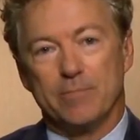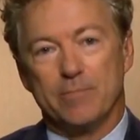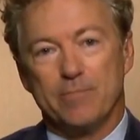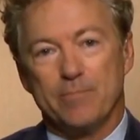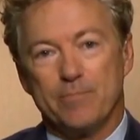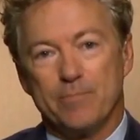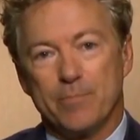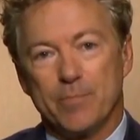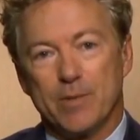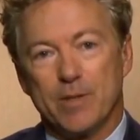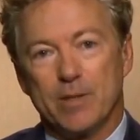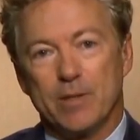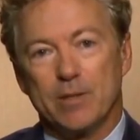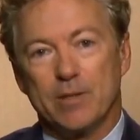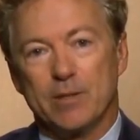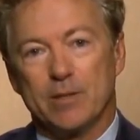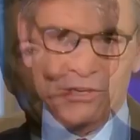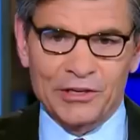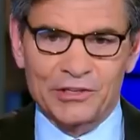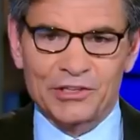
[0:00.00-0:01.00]
That's very separate
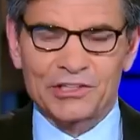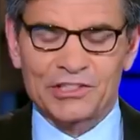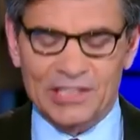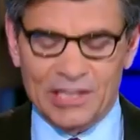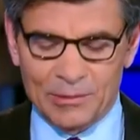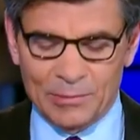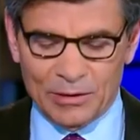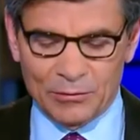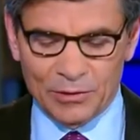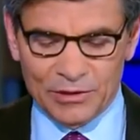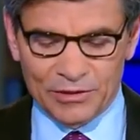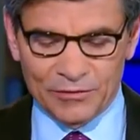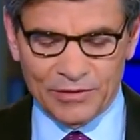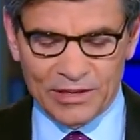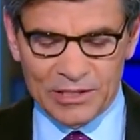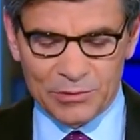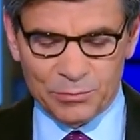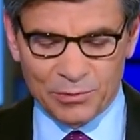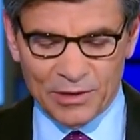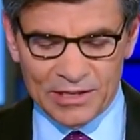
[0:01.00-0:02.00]
from what you just said about what the
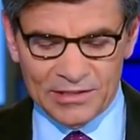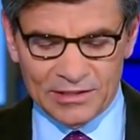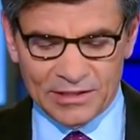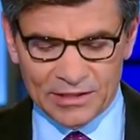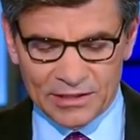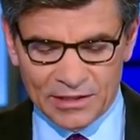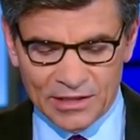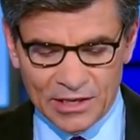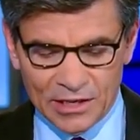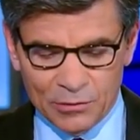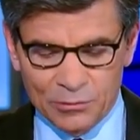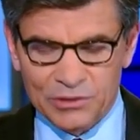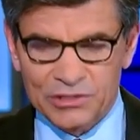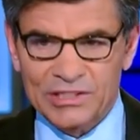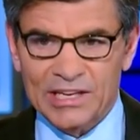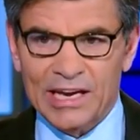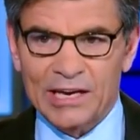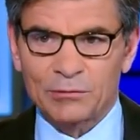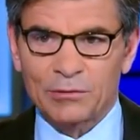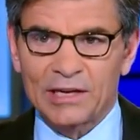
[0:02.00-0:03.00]
vice president
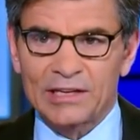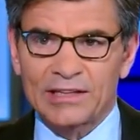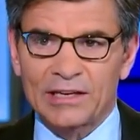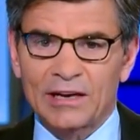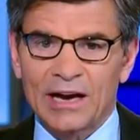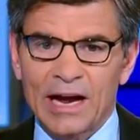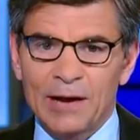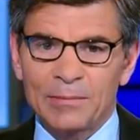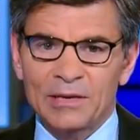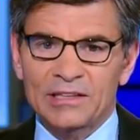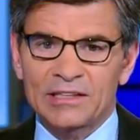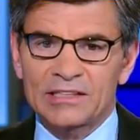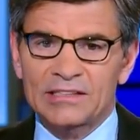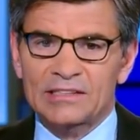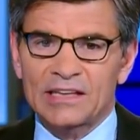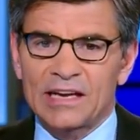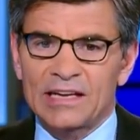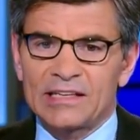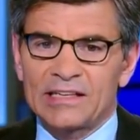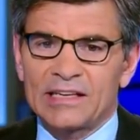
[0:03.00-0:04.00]
was saying right there. How about
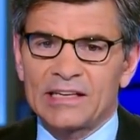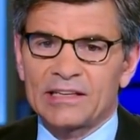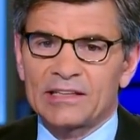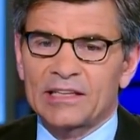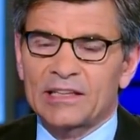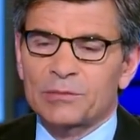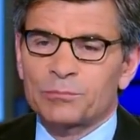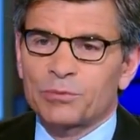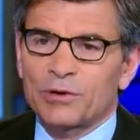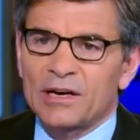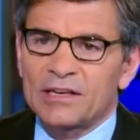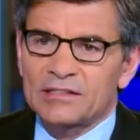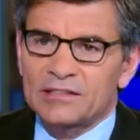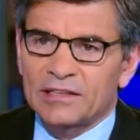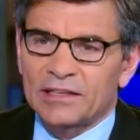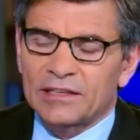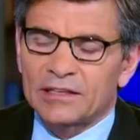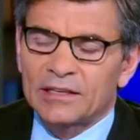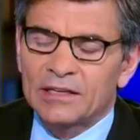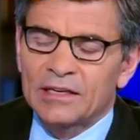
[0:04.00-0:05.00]
this idea that the
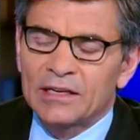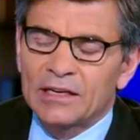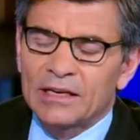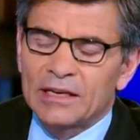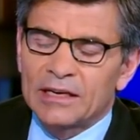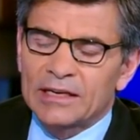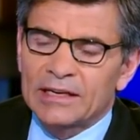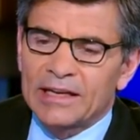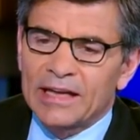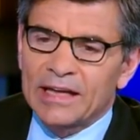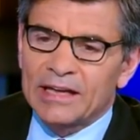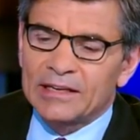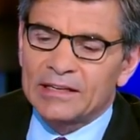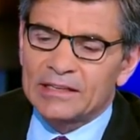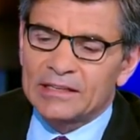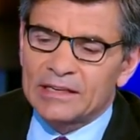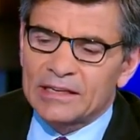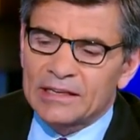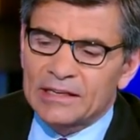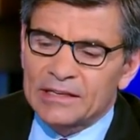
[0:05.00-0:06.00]
president
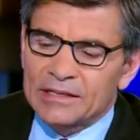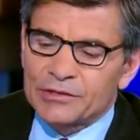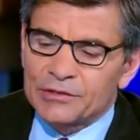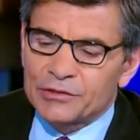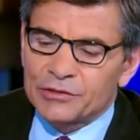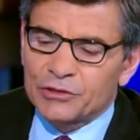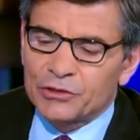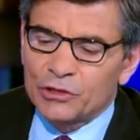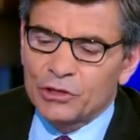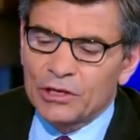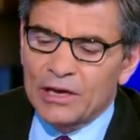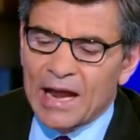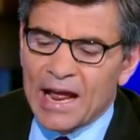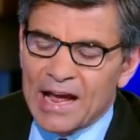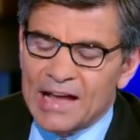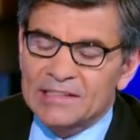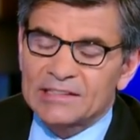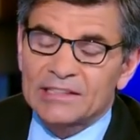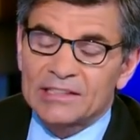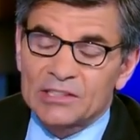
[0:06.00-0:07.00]
could
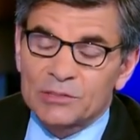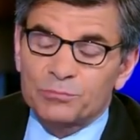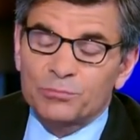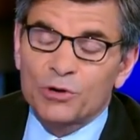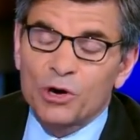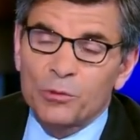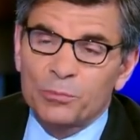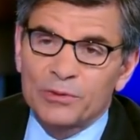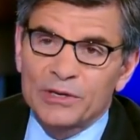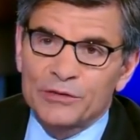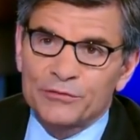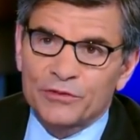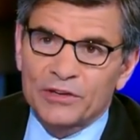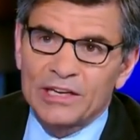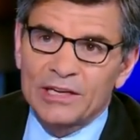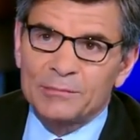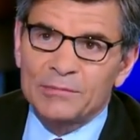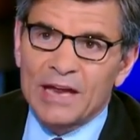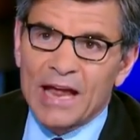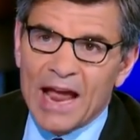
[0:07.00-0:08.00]
ask, it's appropriate
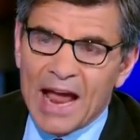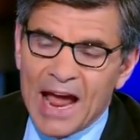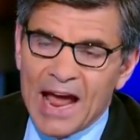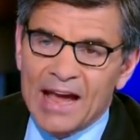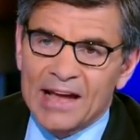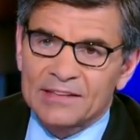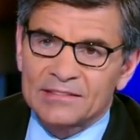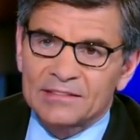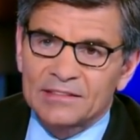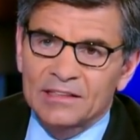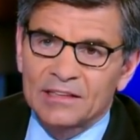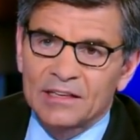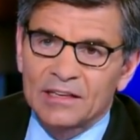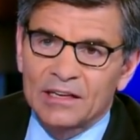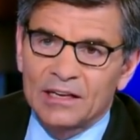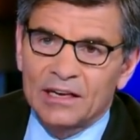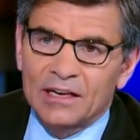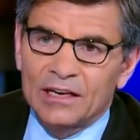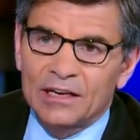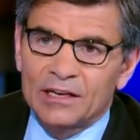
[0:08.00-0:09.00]
for him to ask
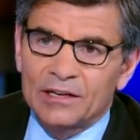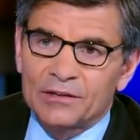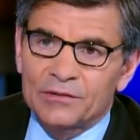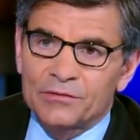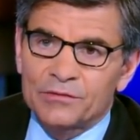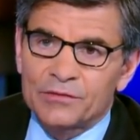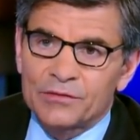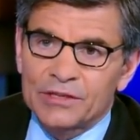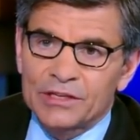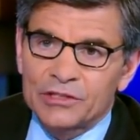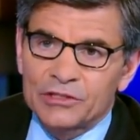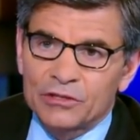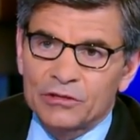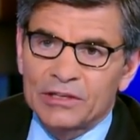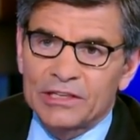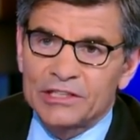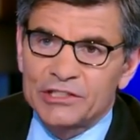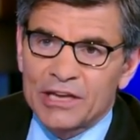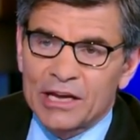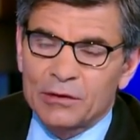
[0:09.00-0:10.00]
the
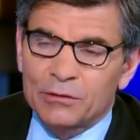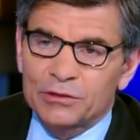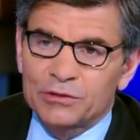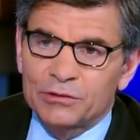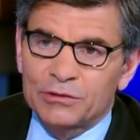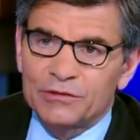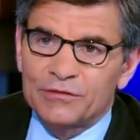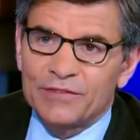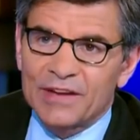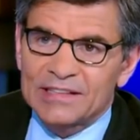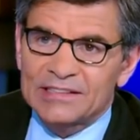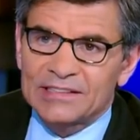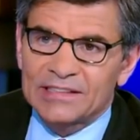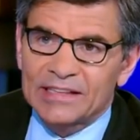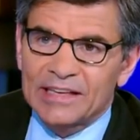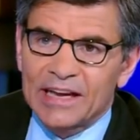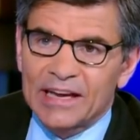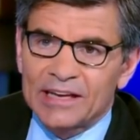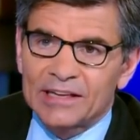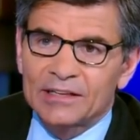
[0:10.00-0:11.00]
attorney general to
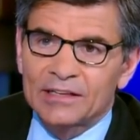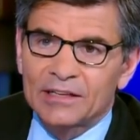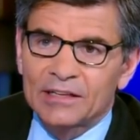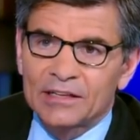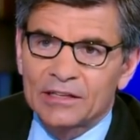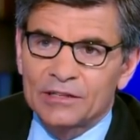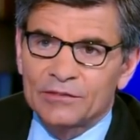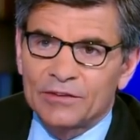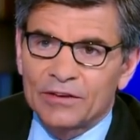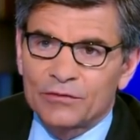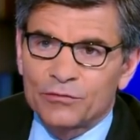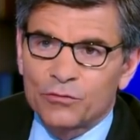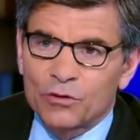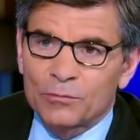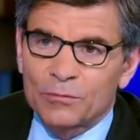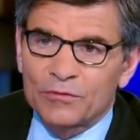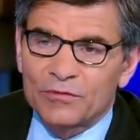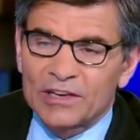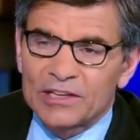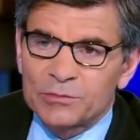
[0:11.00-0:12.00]
investigate the
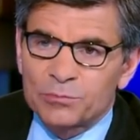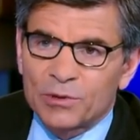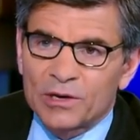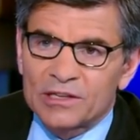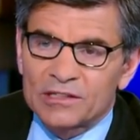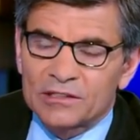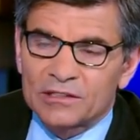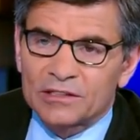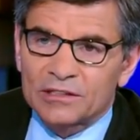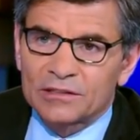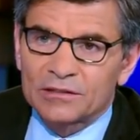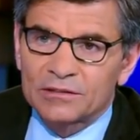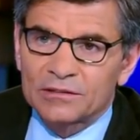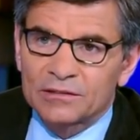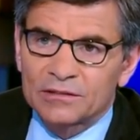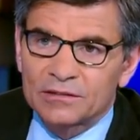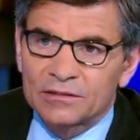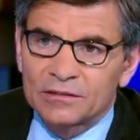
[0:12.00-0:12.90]
former vice president?